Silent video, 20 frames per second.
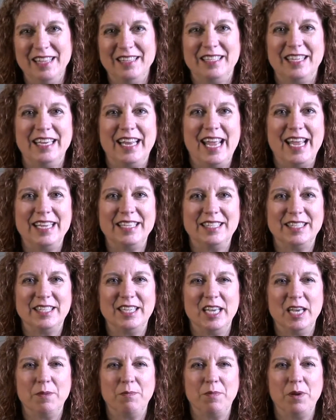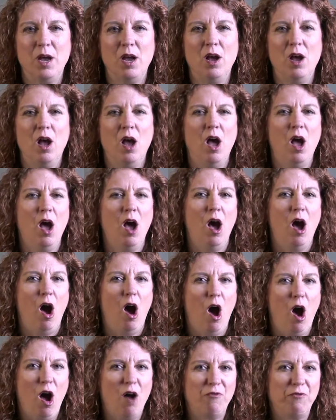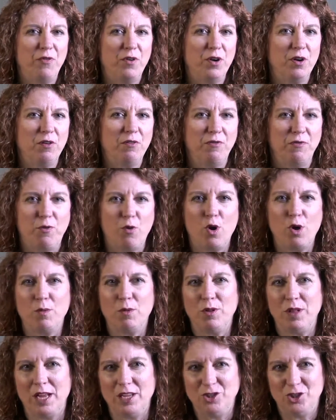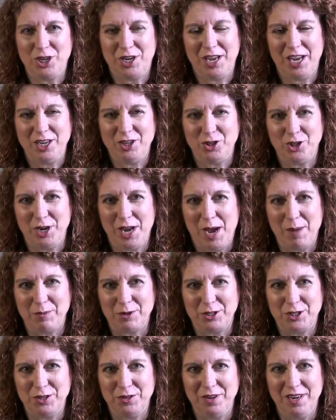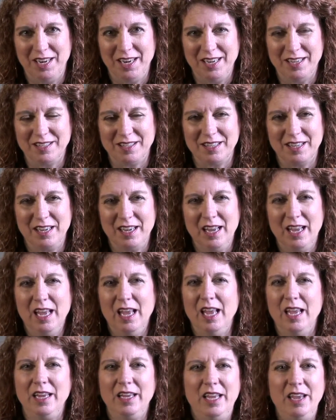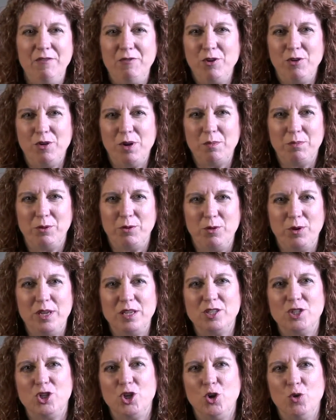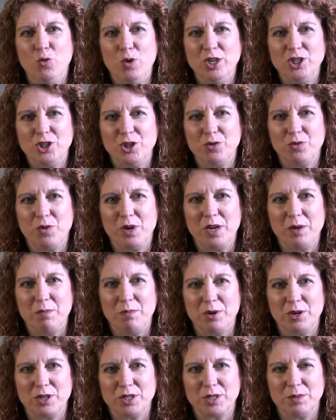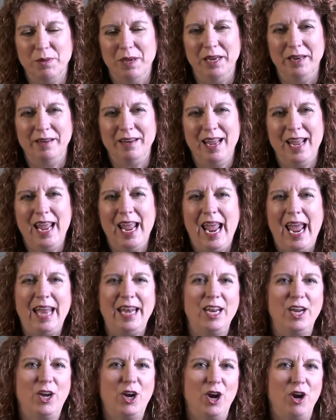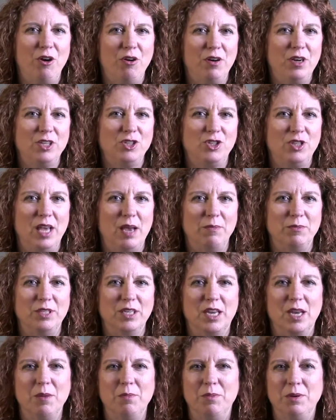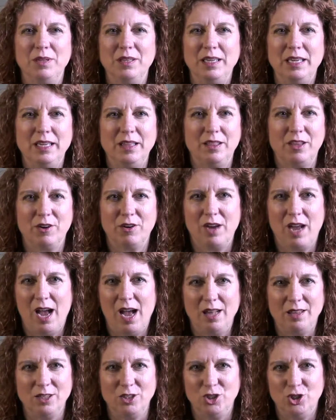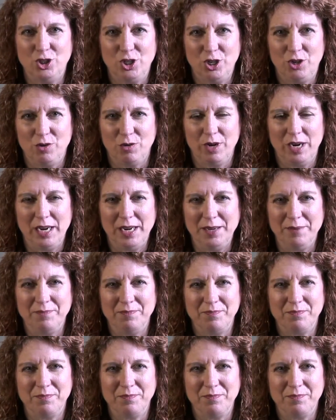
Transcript: Today's tip, offer formal education opportunities. Give your employees tuition reimbursement and encourage them to complete their college degree.